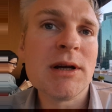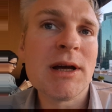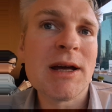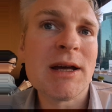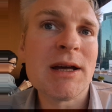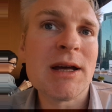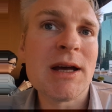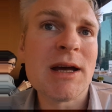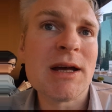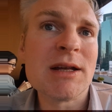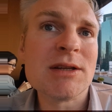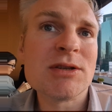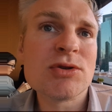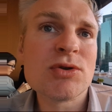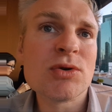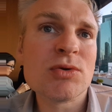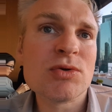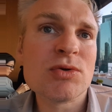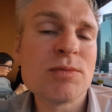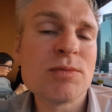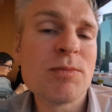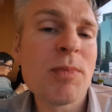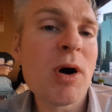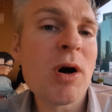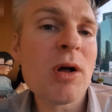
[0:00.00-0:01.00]
and
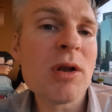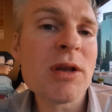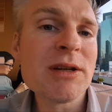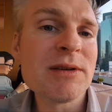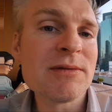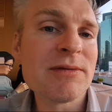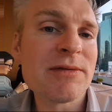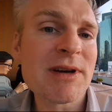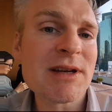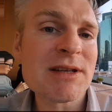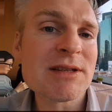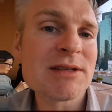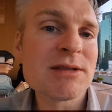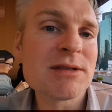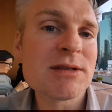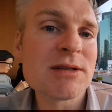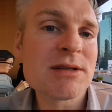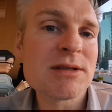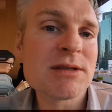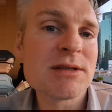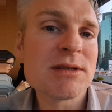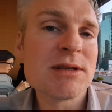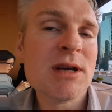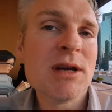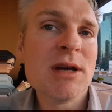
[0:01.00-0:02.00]
small
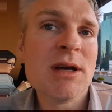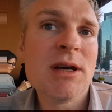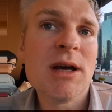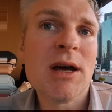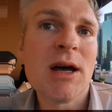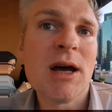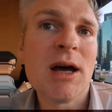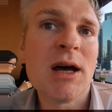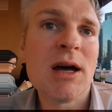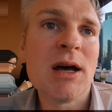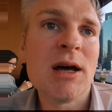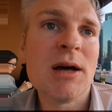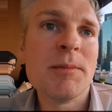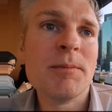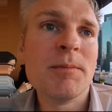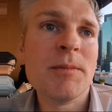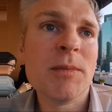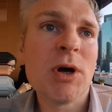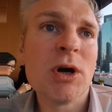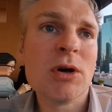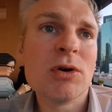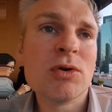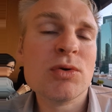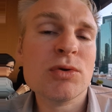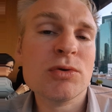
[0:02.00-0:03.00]
investors
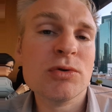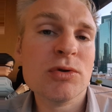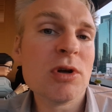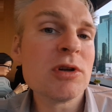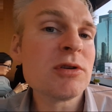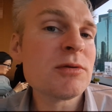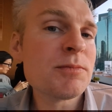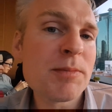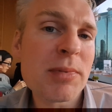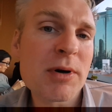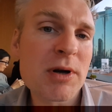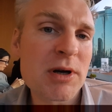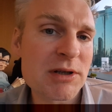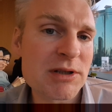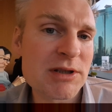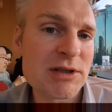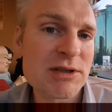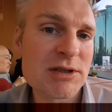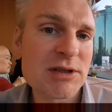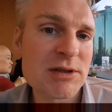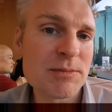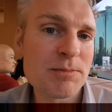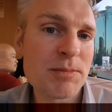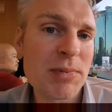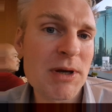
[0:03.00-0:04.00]
um, could not
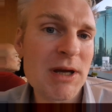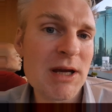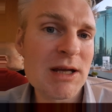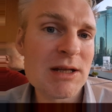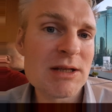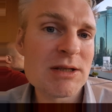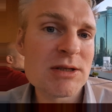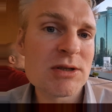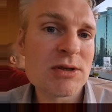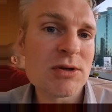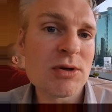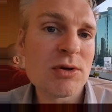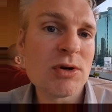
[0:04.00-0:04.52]
participate